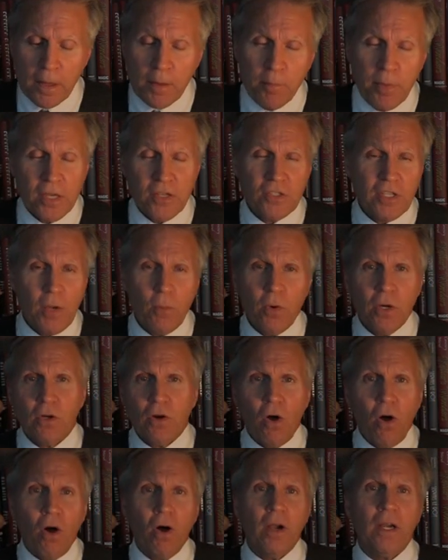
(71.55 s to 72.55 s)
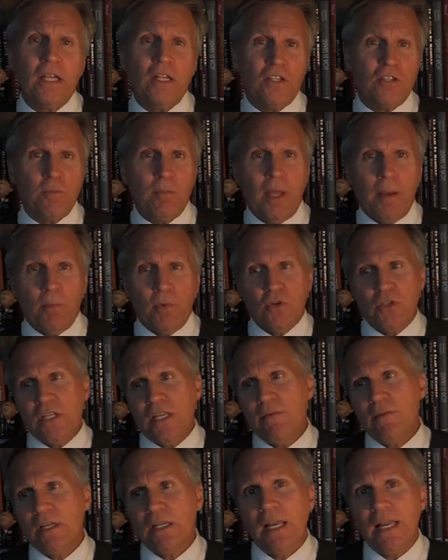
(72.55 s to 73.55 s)
because I want audience members,
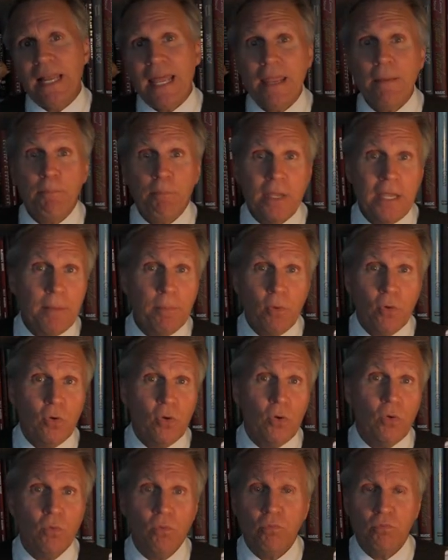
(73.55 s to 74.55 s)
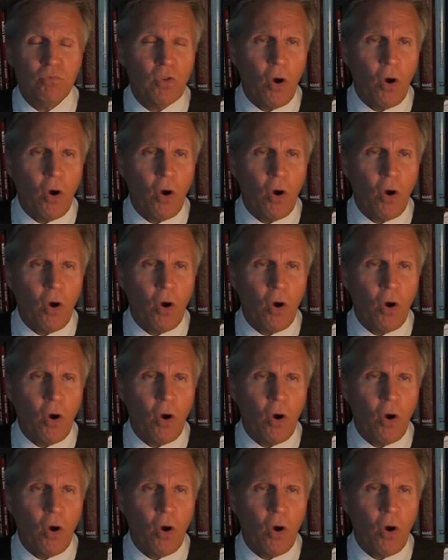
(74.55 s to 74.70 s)
even lay people who